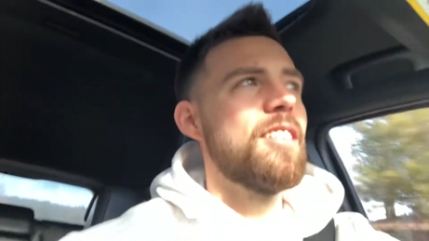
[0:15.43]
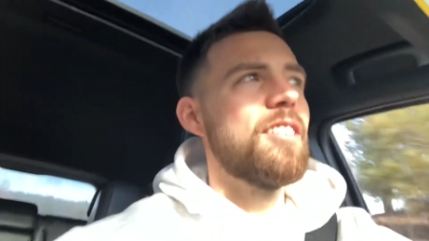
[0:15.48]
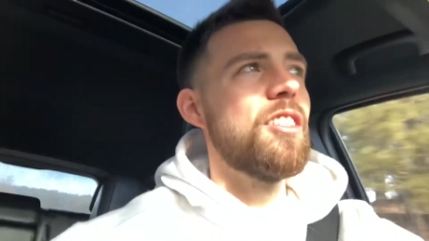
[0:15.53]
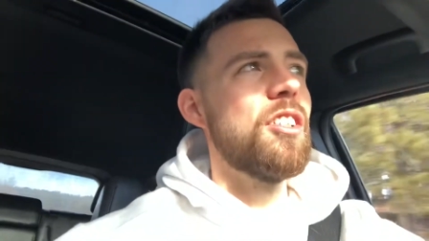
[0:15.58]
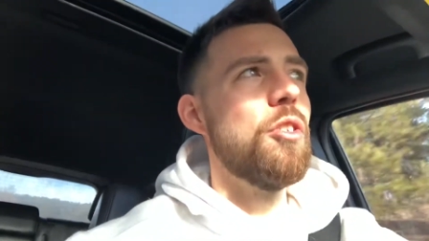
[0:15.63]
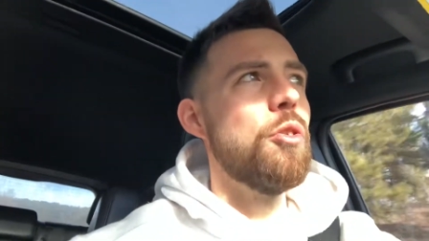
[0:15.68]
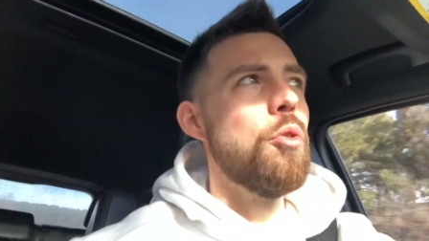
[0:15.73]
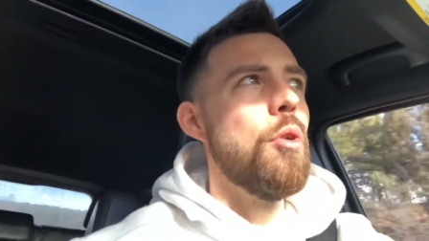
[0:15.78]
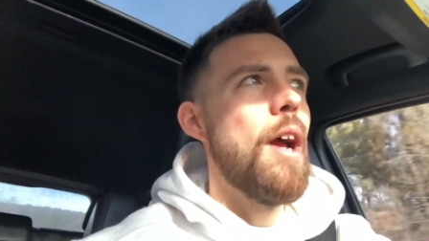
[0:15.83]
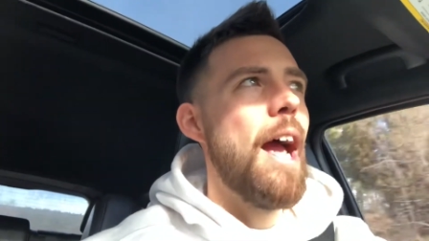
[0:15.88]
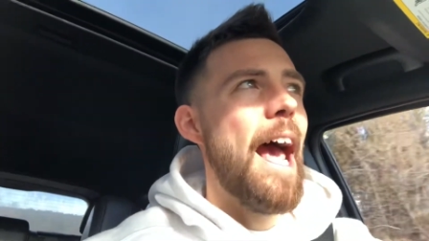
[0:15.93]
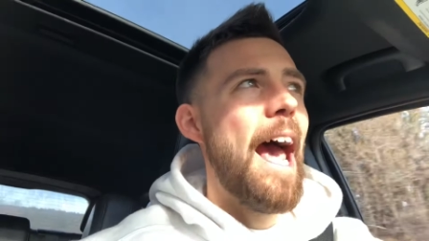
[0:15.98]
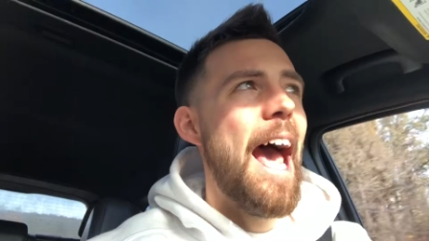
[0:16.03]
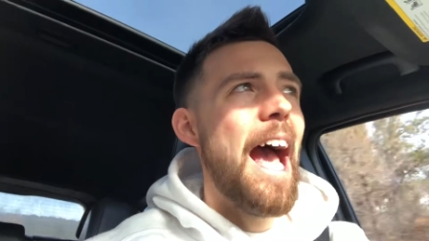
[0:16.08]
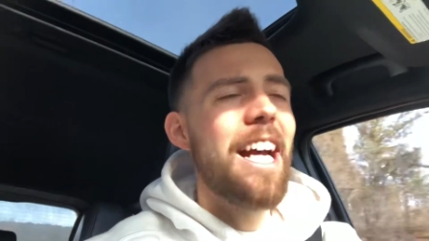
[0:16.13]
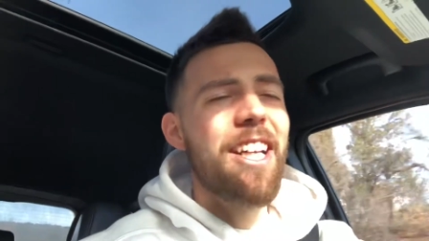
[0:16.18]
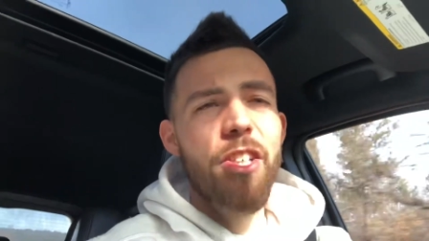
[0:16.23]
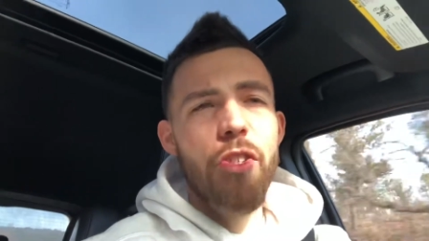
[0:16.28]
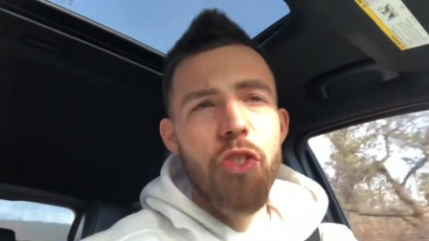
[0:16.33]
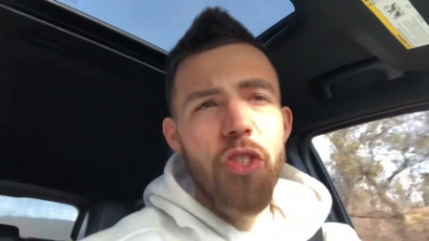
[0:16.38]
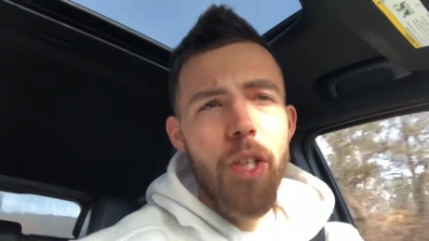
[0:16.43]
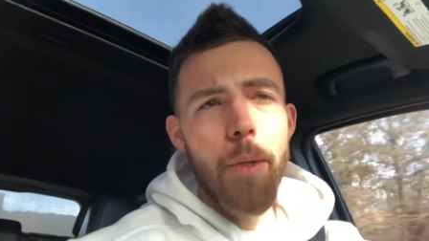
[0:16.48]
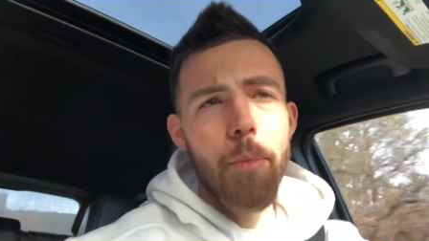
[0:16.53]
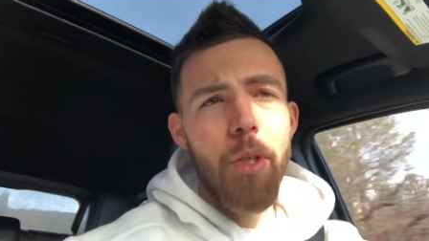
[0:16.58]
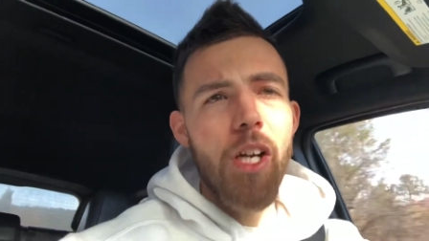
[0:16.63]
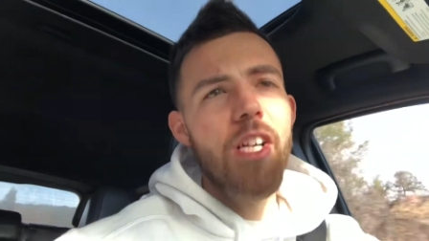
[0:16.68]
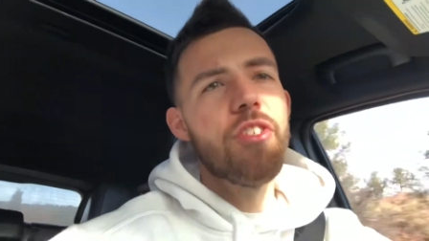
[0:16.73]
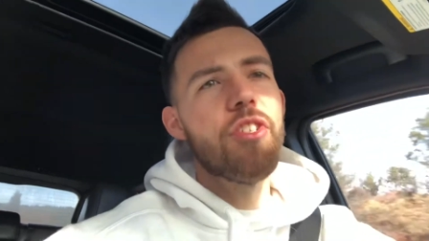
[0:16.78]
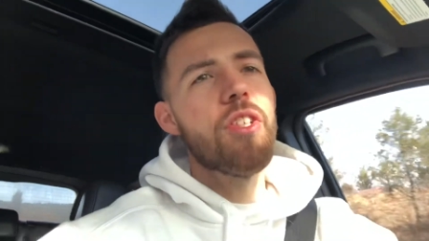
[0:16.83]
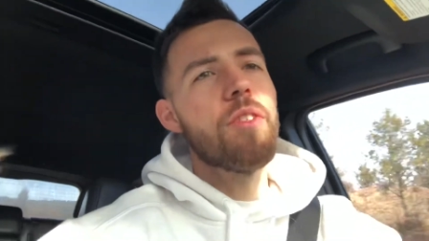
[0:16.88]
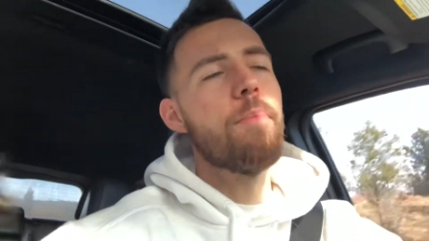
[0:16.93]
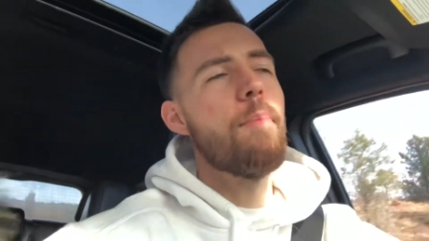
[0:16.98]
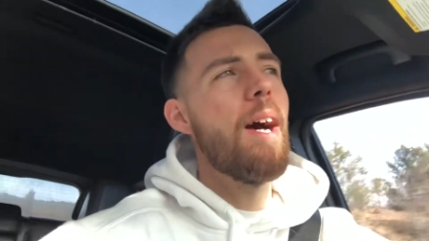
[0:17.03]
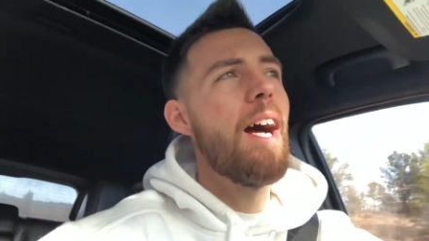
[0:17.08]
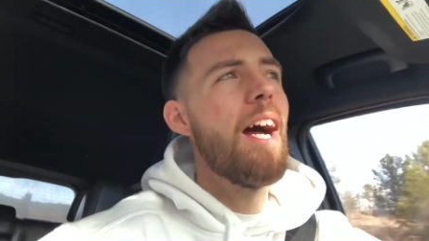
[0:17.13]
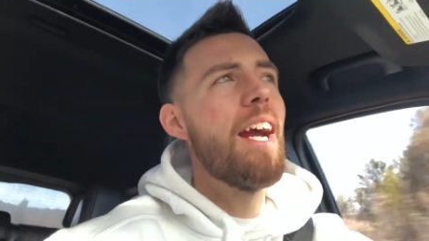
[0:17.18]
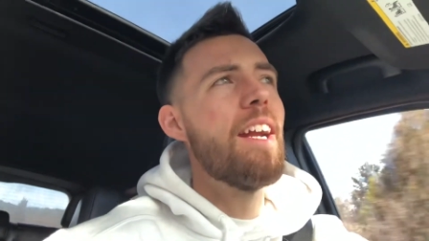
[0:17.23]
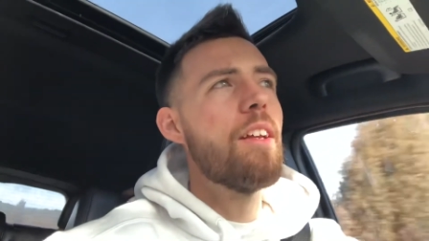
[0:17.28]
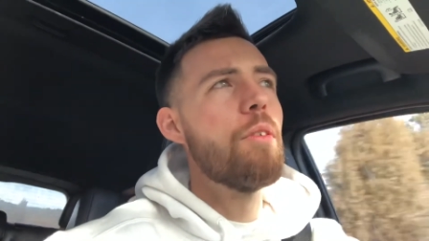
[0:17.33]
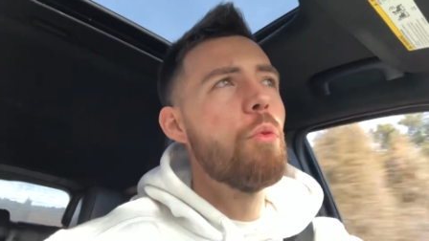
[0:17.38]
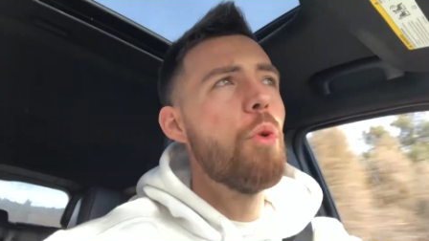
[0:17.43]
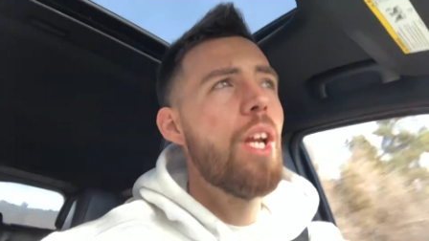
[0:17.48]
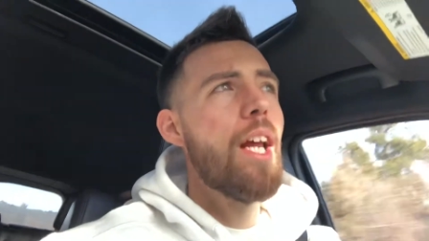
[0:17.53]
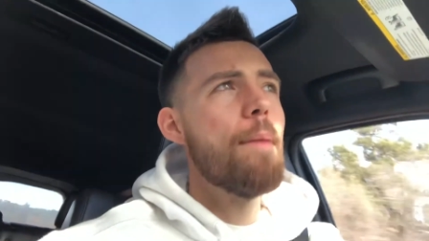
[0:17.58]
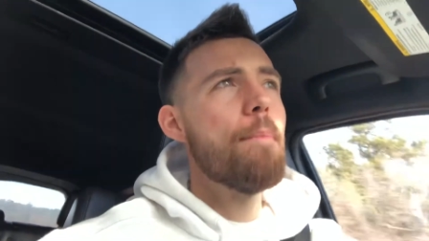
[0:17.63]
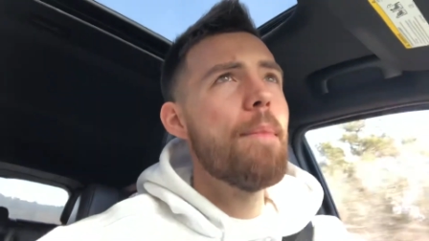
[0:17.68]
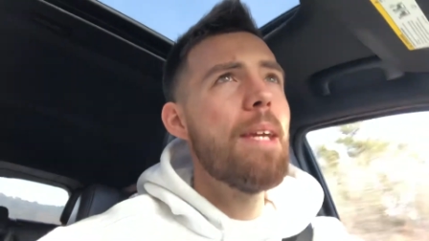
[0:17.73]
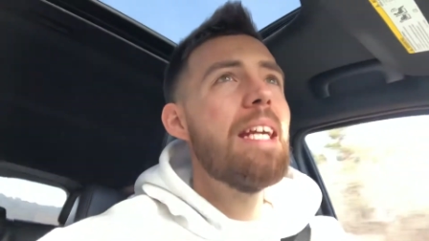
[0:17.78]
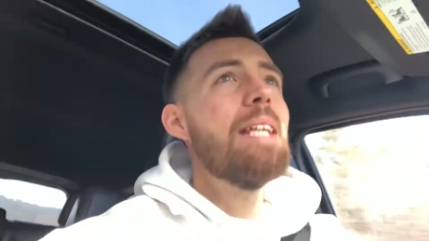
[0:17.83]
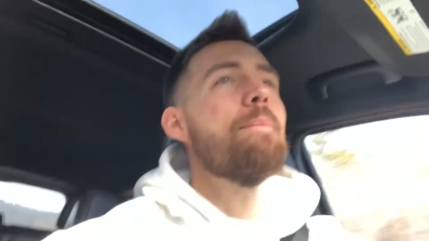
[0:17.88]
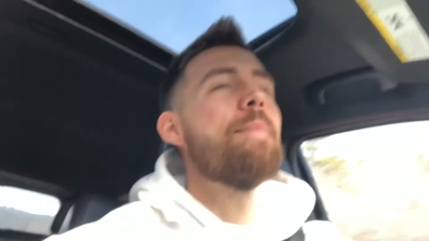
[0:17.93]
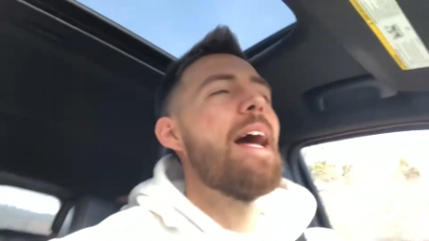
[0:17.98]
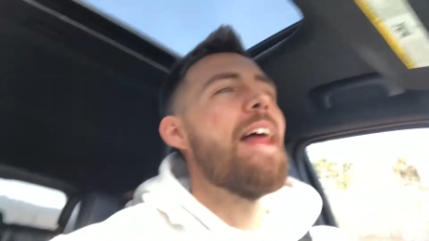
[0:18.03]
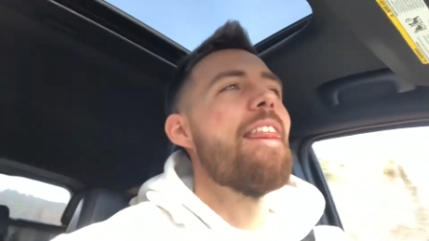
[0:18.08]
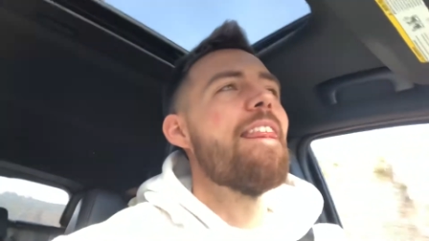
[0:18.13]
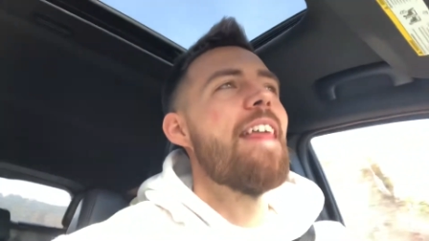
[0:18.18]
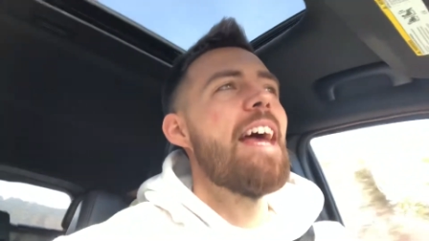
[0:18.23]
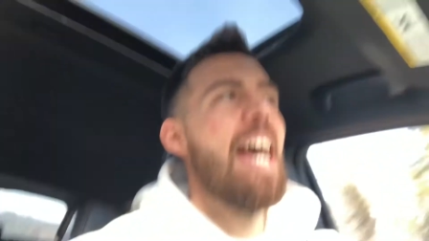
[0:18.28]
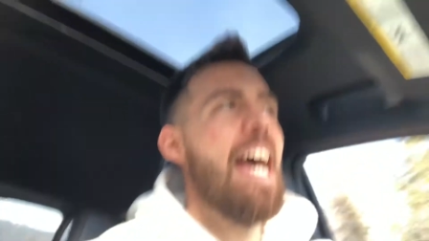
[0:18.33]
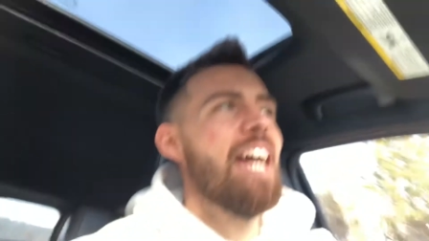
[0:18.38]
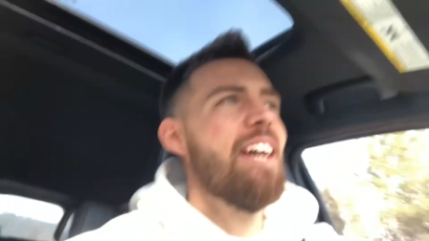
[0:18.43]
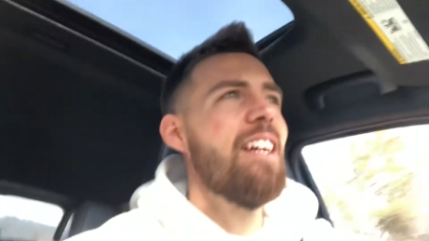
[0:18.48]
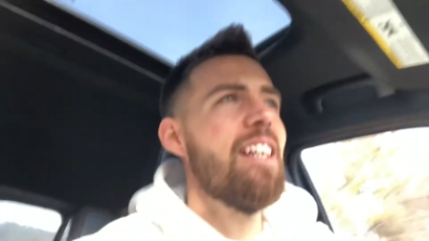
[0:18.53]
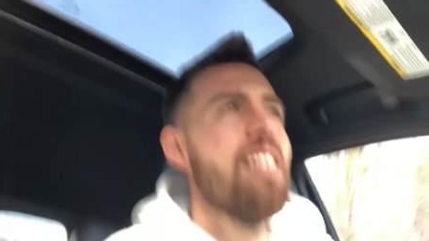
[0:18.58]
to hack your subconscious mind. And what I mean by that,